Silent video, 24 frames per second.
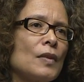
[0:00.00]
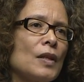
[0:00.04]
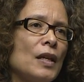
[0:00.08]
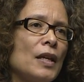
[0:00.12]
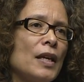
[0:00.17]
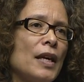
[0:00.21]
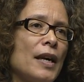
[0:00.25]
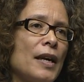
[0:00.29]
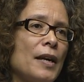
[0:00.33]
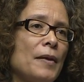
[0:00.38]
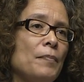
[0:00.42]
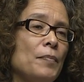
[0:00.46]

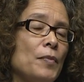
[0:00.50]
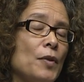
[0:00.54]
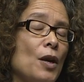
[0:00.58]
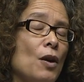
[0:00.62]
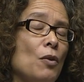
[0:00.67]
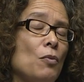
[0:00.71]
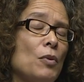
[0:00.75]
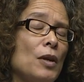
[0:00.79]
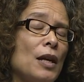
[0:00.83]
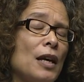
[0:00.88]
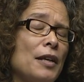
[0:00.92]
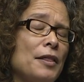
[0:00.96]
Yeah, no,
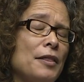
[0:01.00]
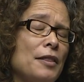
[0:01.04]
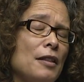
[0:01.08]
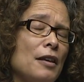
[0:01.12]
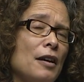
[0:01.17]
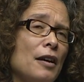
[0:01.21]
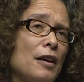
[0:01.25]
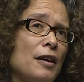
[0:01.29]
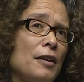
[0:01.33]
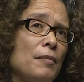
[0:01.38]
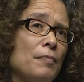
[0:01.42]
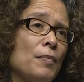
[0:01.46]
well,
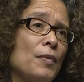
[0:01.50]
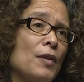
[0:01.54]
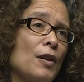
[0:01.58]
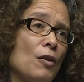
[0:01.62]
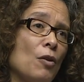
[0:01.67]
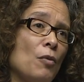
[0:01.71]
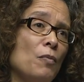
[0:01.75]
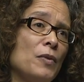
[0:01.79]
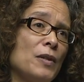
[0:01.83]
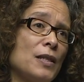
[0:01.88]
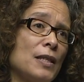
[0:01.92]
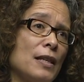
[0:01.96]

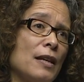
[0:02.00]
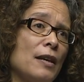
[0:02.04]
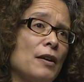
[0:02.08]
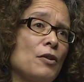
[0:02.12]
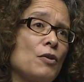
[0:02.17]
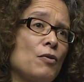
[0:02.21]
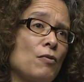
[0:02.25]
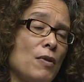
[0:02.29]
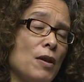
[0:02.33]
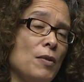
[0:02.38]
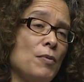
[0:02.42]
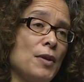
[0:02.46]
obviously I
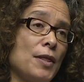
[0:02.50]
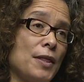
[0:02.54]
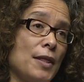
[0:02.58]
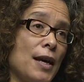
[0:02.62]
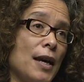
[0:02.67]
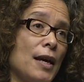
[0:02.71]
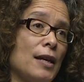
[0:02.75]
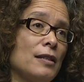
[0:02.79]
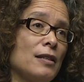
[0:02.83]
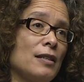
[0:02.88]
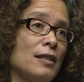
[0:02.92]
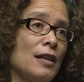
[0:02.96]
agree with
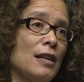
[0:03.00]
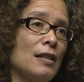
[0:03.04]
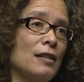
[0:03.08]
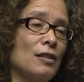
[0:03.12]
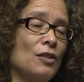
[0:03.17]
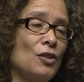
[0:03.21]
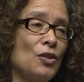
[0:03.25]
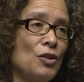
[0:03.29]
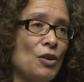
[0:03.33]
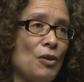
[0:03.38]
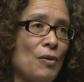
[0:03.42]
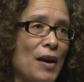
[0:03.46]
that,
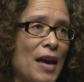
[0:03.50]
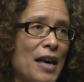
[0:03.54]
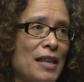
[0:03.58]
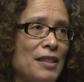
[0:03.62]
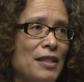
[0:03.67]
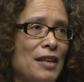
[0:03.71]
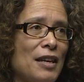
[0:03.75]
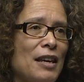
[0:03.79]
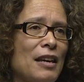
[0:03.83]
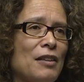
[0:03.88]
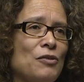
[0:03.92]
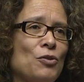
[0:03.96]
and and
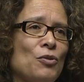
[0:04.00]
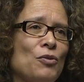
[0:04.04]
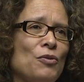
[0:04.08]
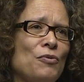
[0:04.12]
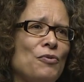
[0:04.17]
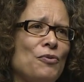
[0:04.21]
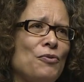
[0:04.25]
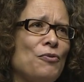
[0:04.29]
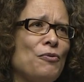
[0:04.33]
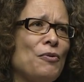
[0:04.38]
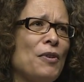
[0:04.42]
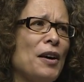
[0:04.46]
the sort of
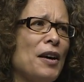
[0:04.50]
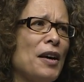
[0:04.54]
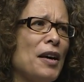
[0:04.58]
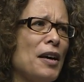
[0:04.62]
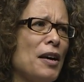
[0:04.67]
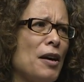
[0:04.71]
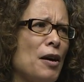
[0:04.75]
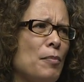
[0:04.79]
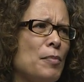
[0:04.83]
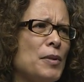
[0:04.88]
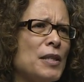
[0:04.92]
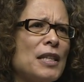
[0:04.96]

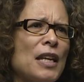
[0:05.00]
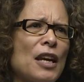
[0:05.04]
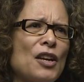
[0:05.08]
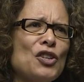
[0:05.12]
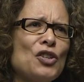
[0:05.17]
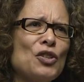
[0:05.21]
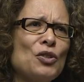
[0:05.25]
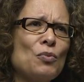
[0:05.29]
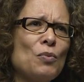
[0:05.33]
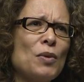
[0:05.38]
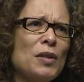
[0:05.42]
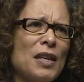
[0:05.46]

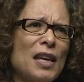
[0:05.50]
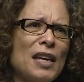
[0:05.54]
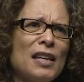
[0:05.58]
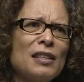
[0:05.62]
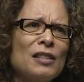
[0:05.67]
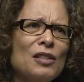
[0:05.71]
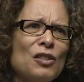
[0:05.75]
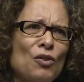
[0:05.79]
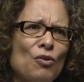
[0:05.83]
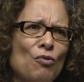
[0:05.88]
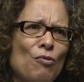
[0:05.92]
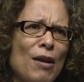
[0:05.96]
obsession with
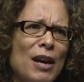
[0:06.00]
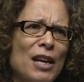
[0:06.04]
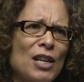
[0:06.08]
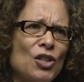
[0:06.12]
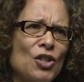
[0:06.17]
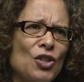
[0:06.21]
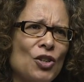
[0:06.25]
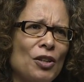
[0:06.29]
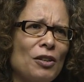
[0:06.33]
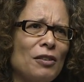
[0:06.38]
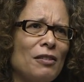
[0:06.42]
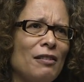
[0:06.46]

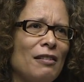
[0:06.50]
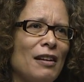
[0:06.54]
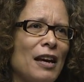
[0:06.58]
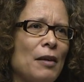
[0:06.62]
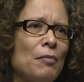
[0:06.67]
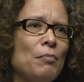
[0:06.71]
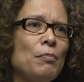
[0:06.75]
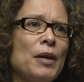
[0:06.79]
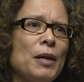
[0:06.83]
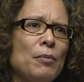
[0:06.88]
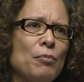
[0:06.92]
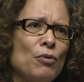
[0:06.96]
integration
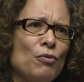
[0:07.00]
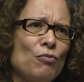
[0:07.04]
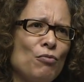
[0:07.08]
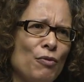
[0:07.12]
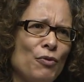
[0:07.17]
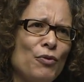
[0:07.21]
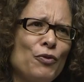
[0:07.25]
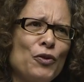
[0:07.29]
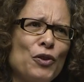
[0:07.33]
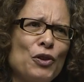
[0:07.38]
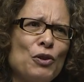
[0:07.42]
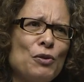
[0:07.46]
and people
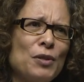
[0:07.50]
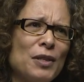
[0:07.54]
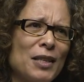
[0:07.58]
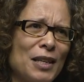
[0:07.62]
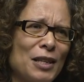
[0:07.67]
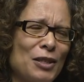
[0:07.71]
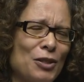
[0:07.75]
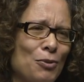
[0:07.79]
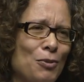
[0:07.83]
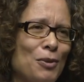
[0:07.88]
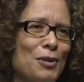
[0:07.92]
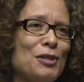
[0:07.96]

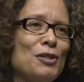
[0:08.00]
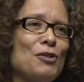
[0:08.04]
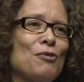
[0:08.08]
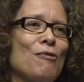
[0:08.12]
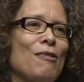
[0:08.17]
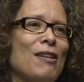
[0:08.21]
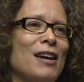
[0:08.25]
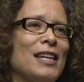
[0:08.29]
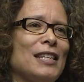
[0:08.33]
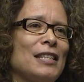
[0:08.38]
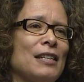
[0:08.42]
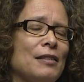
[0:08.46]
refusing to
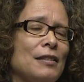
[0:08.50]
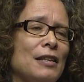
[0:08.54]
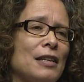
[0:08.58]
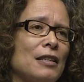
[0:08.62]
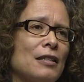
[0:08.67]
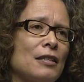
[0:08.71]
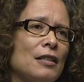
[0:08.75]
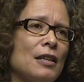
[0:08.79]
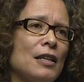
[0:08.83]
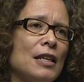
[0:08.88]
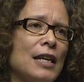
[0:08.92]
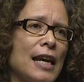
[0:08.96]
integrate, I think
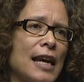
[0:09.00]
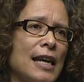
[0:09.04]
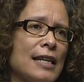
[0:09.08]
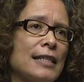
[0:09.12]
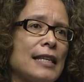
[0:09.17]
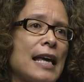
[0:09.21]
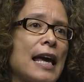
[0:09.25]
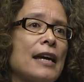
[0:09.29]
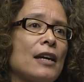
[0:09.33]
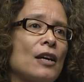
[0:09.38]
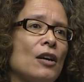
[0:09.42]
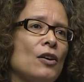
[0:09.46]
certainly has
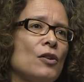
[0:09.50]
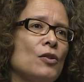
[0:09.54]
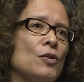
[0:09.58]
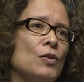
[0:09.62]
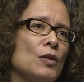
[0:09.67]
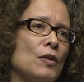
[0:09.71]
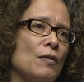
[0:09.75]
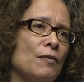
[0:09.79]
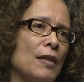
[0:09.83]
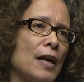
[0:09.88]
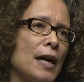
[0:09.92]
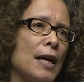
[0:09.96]

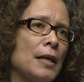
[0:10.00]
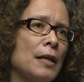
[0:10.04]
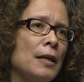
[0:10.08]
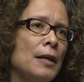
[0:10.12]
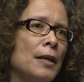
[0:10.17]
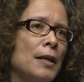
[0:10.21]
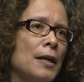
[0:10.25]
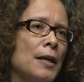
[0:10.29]
echoes of that.